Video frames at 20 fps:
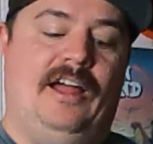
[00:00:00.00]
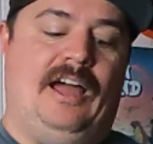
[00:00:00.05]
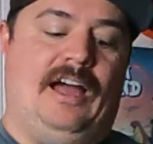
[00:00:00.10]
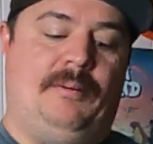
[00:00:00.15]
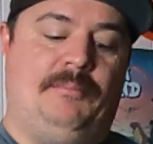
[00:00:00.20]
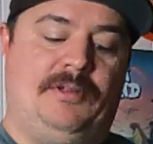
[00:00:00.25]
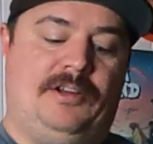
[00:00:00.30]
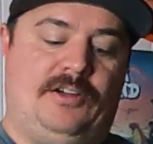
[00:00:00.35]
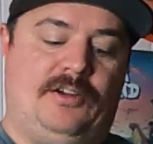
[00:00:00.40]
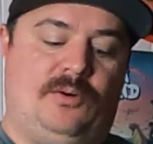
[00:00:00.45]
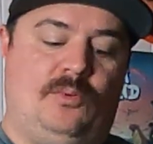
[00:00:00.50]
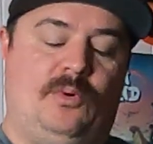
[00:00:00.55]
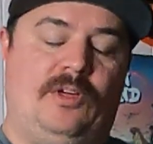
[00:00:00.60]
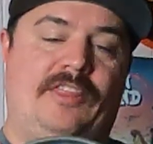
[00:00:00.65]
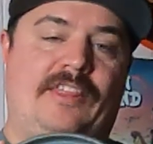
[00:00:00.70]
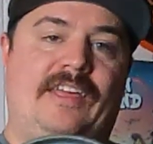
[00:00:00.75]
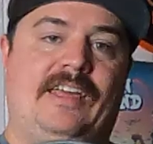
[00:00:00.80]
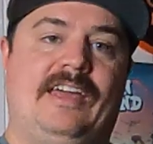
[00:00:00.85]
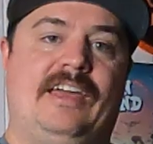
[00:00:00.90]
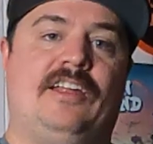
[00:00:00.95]
I'm gonna go
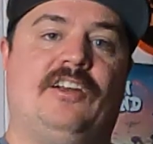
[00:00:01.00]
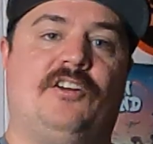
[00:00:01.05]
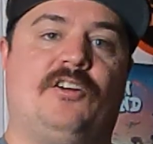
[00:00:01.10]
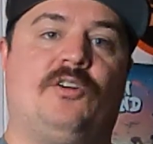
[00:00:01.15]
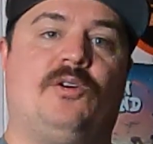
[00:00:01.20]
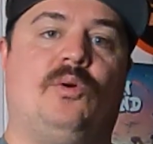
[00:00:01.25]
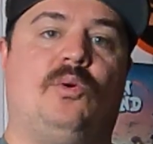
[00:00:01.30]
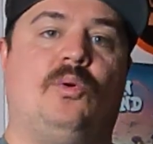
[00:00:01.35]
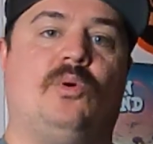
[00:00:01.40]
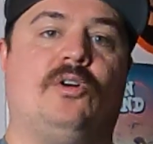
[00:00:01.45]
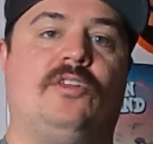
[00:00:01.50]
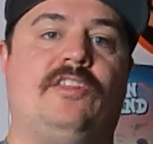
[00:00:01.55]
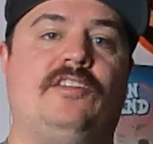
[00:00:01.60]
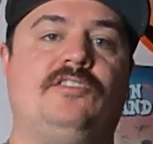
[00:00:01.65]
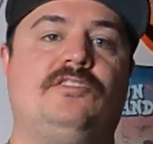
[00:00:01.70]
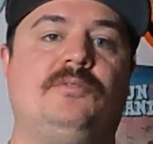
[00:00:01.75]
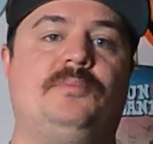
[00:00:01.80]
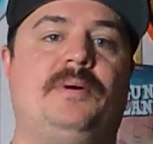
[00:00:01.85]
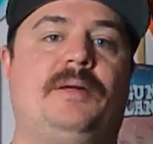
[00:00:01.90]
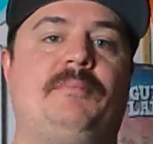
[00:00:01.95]
with the Inner Core. This
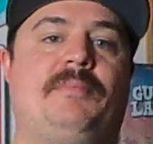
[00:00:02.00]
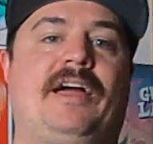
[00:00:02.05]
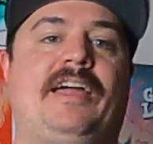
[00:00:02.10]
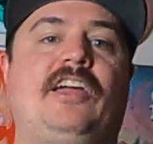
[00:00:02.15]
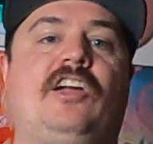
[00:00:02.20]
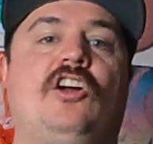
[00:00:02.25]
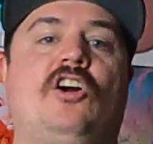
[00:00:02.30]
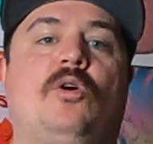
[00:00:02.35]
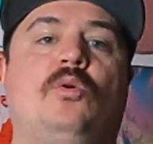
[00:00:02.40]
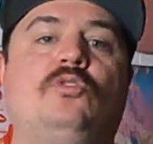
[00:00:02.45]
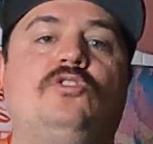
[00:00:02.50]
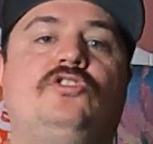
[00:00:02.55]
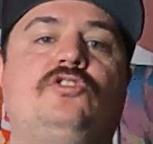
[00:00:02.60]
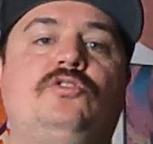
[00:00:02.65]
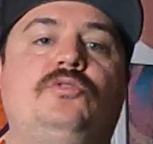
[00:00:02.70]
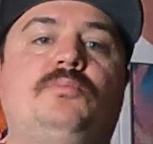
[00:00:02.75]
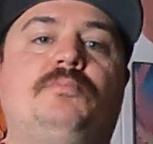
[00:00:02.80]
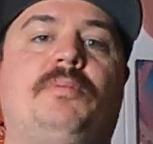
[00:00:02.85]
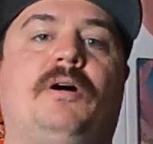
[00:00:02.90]
has been my go-to